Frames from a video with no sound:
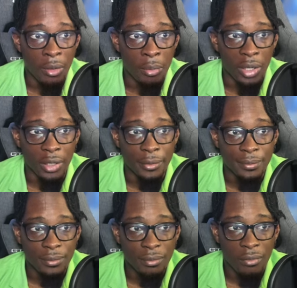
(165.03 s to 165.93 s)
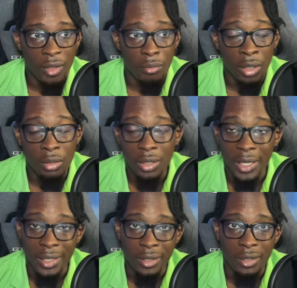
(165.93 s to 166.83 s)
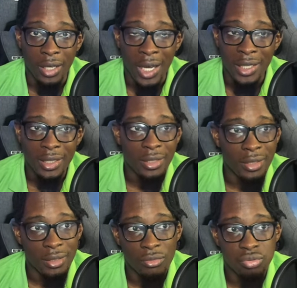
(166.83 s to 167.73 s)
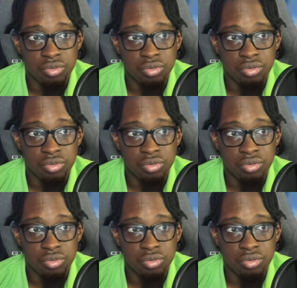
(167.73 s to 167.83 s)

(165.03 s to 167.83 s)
But bro, like, I